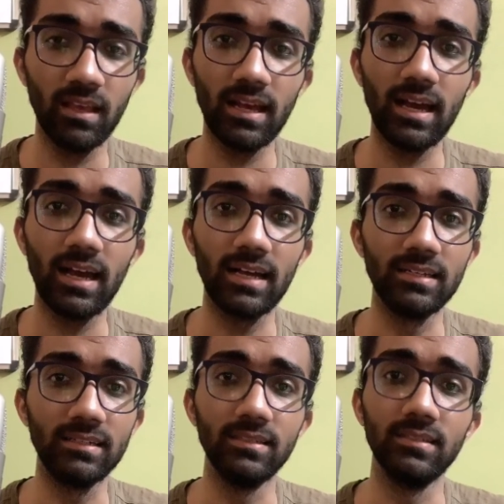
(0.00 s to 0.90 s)

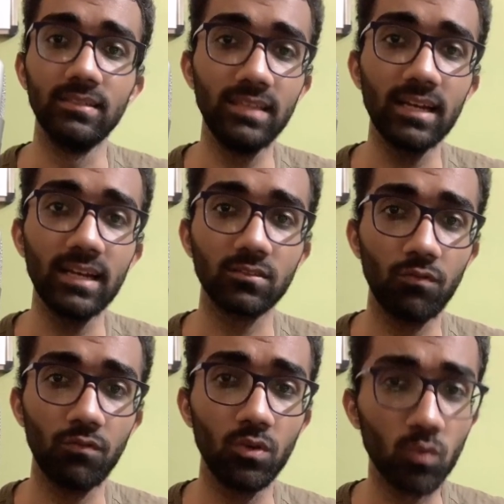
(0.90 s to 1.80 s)
and uh, yeah so
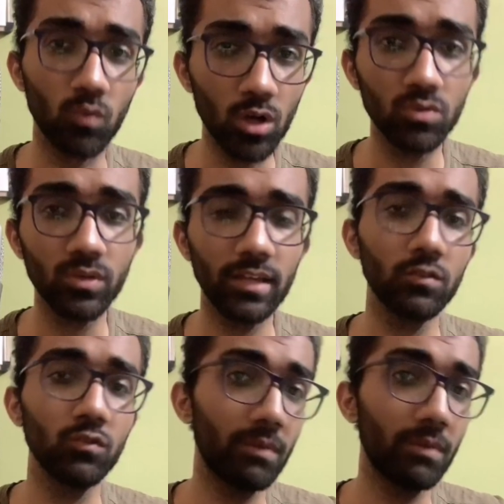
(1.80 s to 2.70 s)
if you want to get
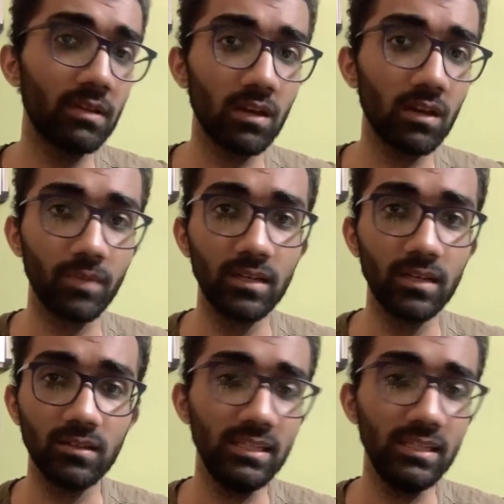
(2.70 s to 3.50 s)
into web development